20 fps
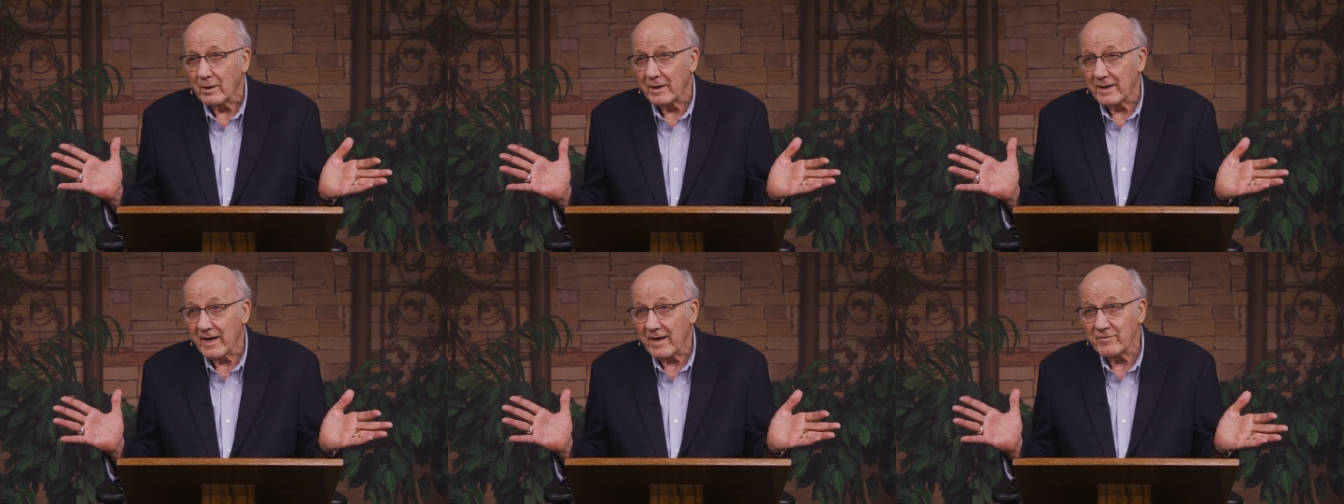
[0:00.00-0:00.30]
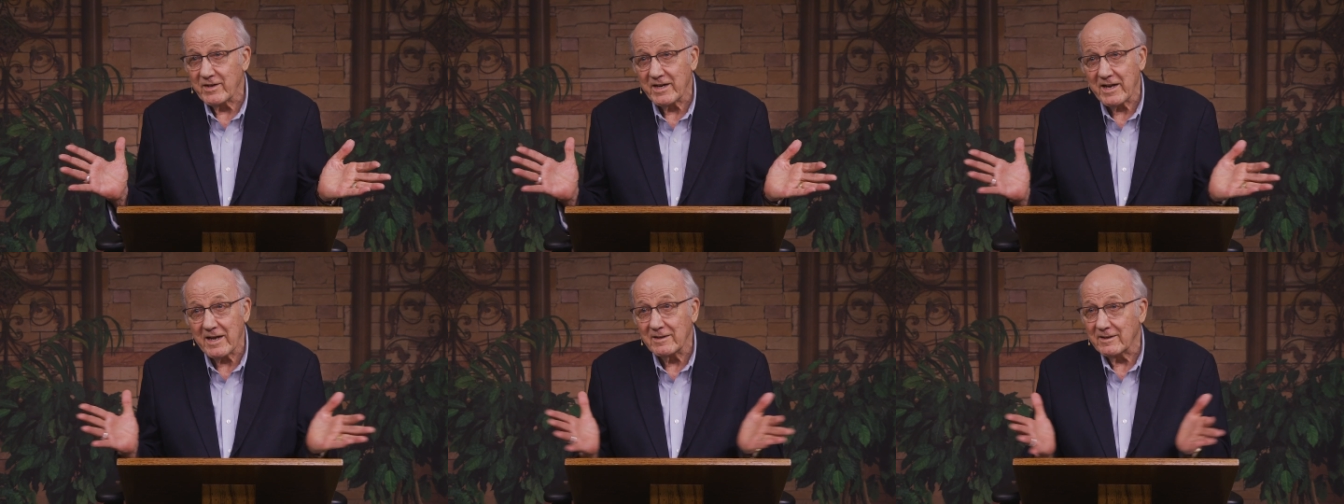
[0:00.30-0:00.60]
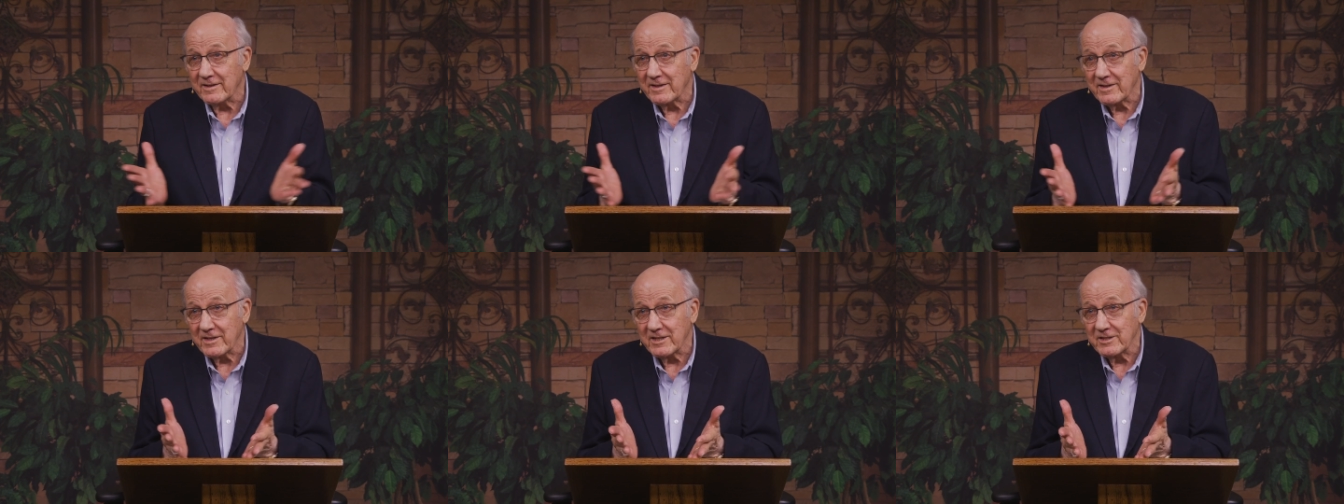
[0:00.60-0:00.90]
But
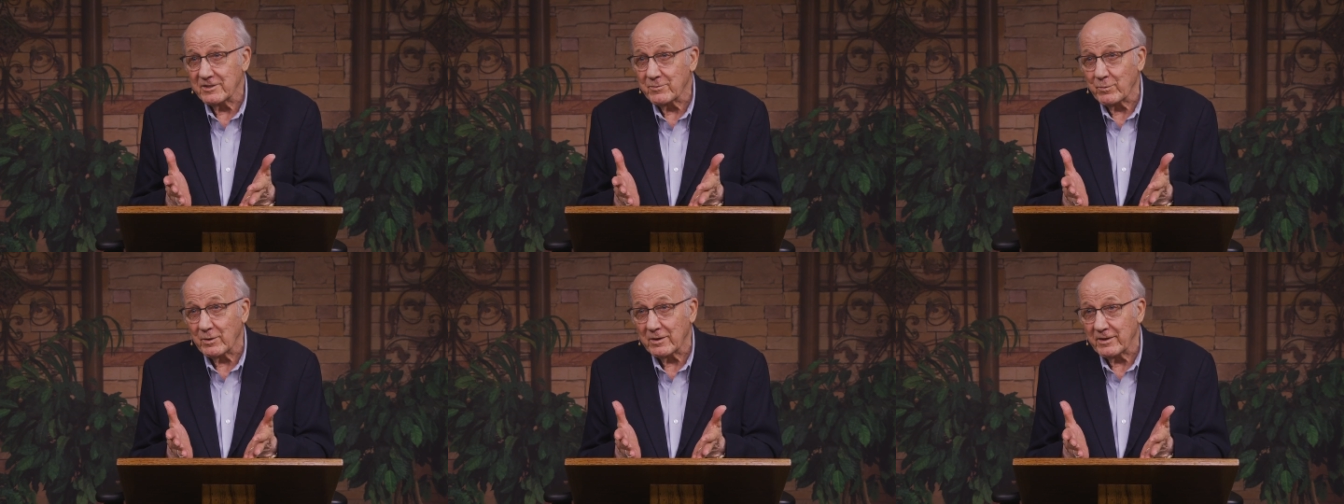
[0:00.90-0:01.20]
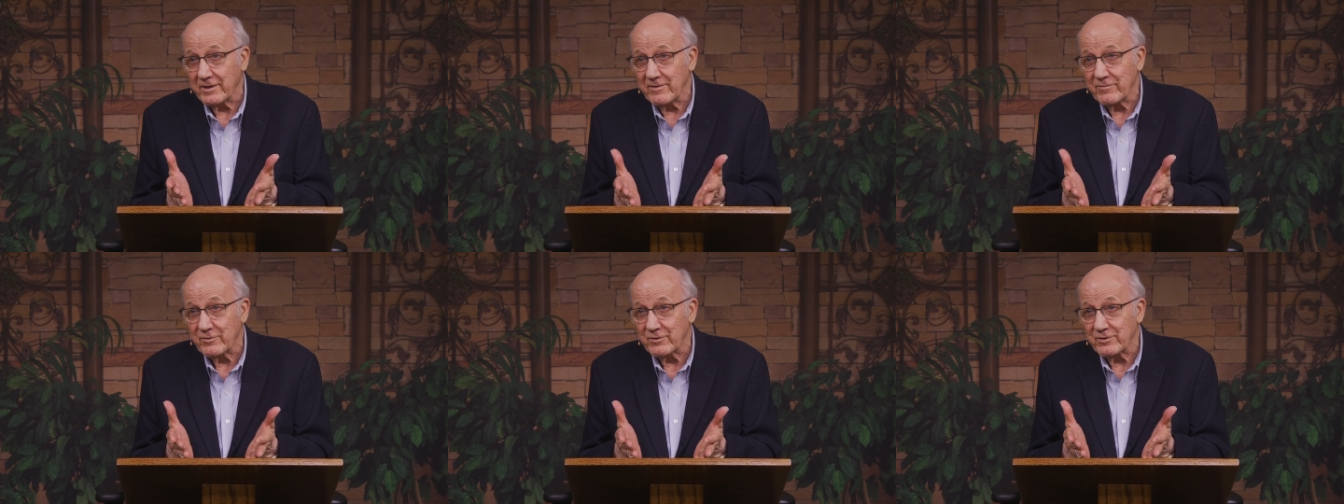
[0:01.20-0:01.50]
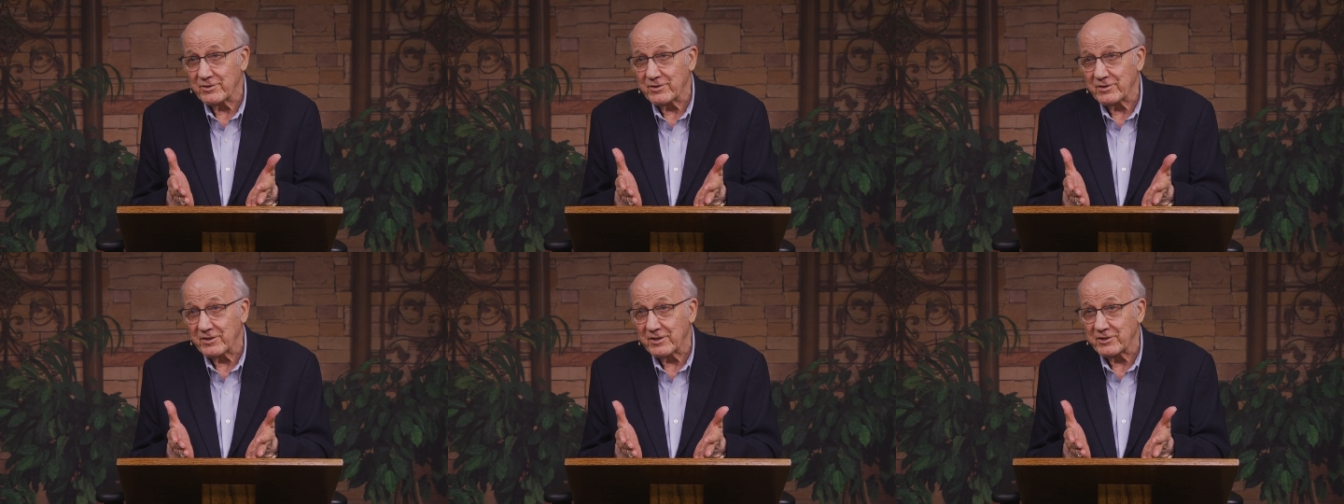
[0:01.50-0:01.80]
evidently, these
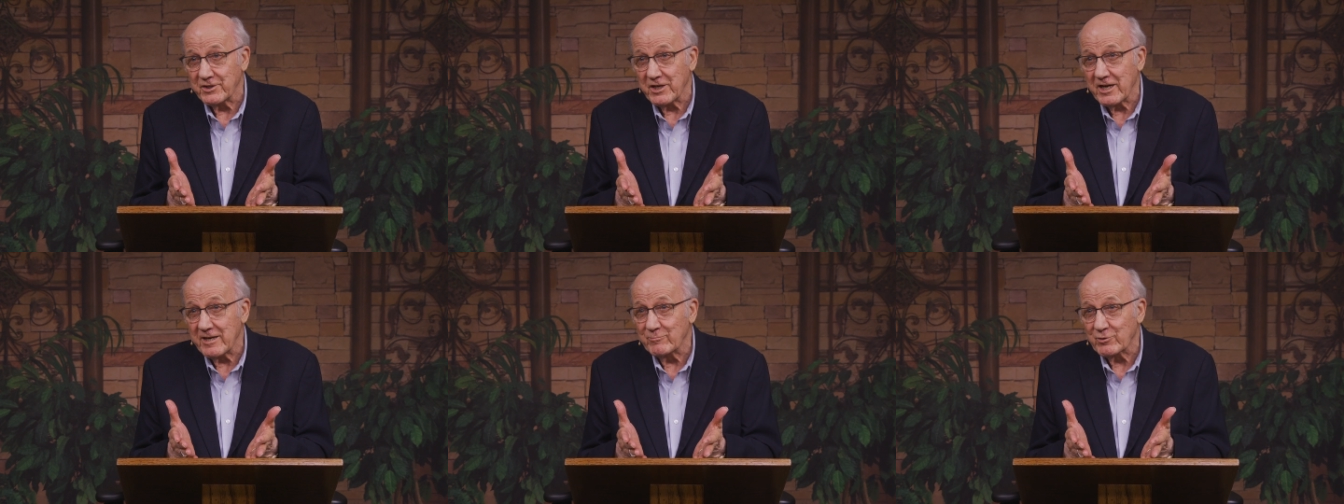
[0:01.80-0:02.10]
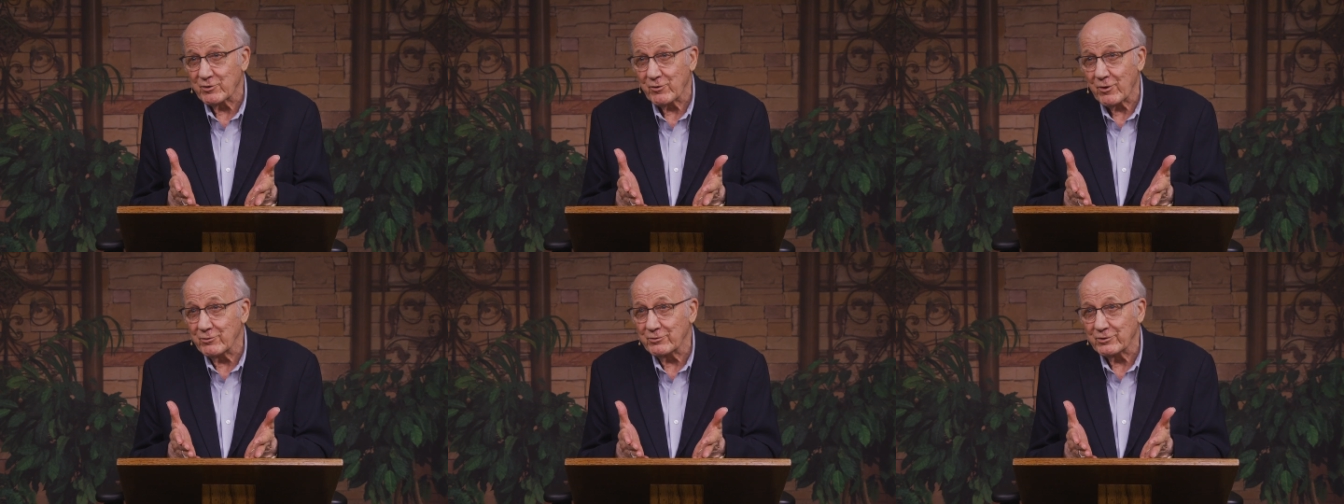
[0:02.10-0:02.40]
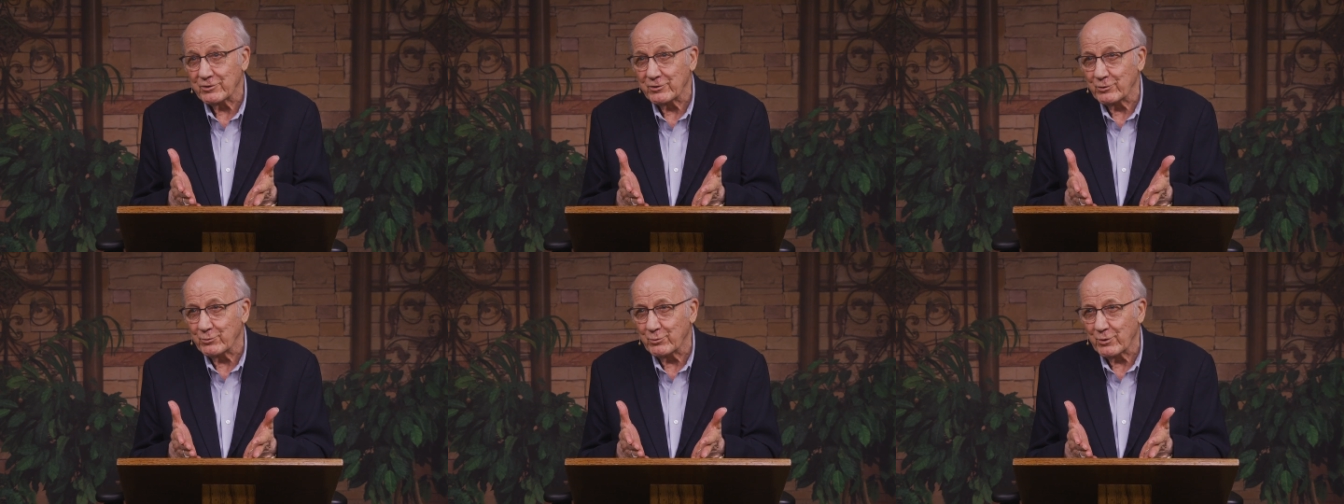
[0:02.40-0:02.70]
believers that James
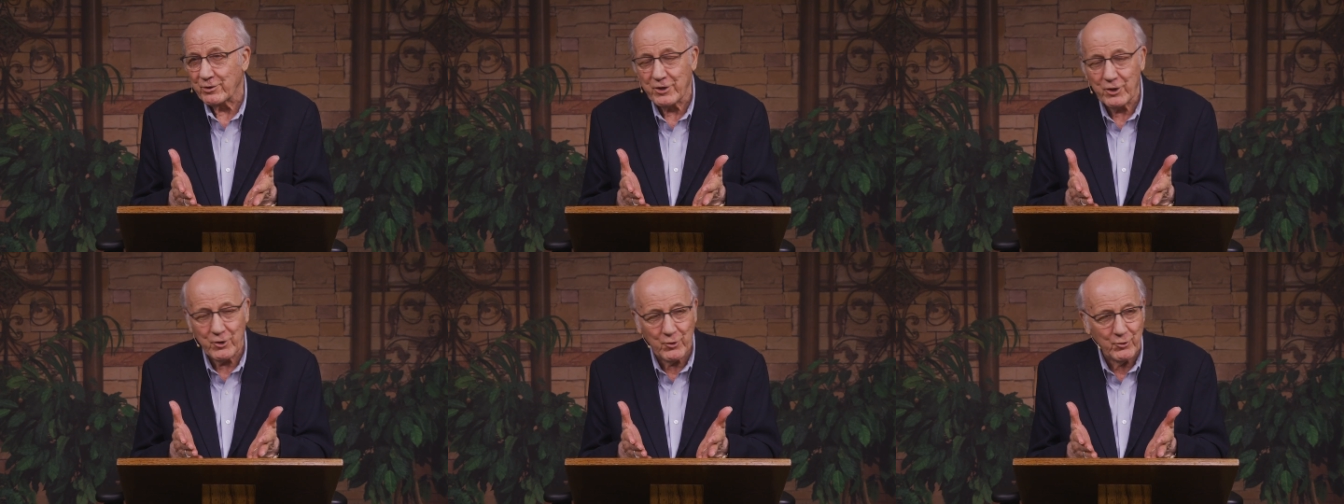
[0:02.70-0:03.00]
wrote to were